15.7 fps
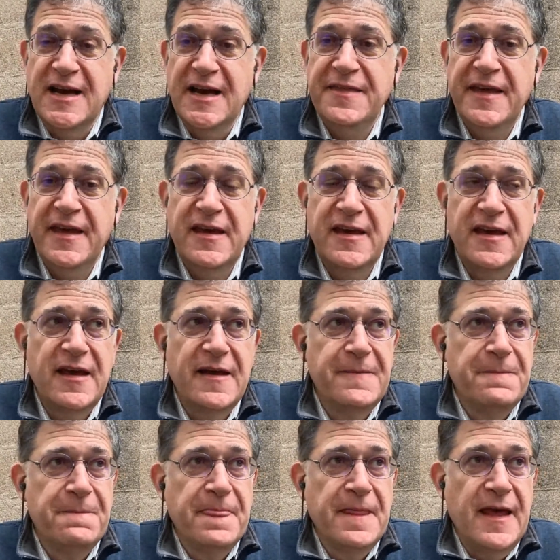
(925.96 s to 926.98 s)
think
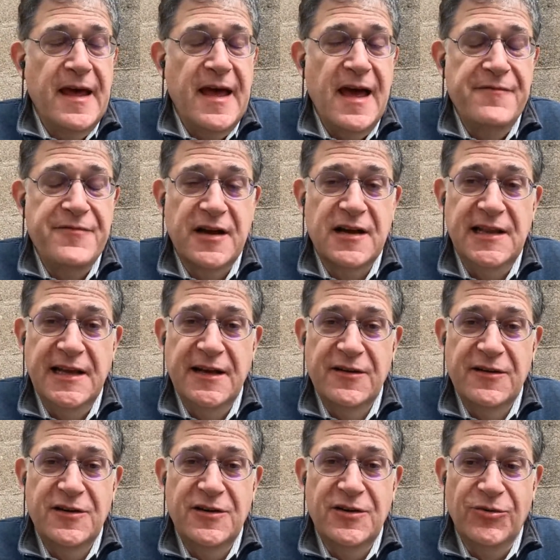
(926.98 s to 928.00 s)
have a
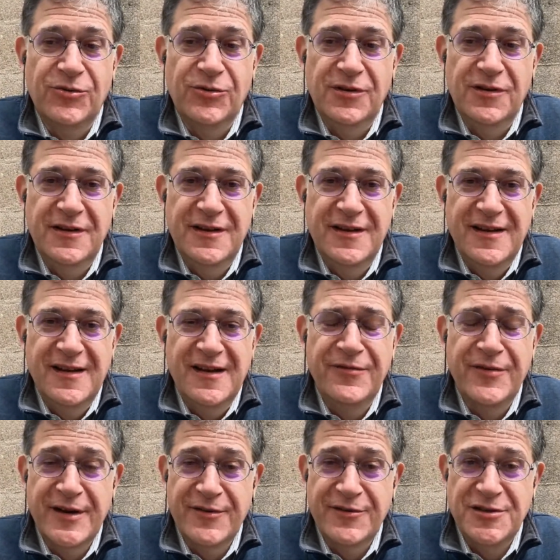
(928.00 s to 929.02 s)
clear goal of
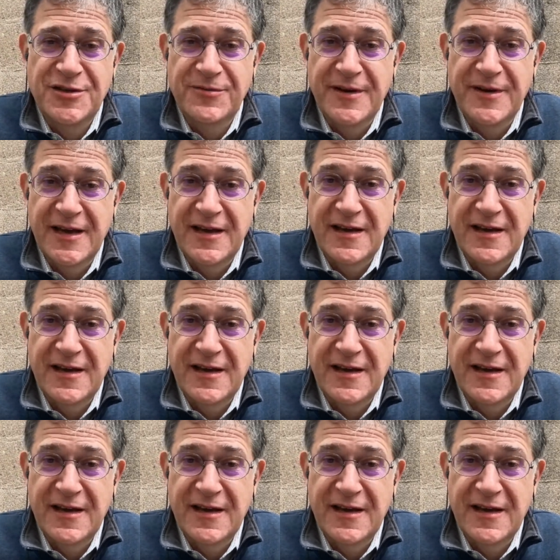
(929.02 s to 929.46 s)
what you're doing.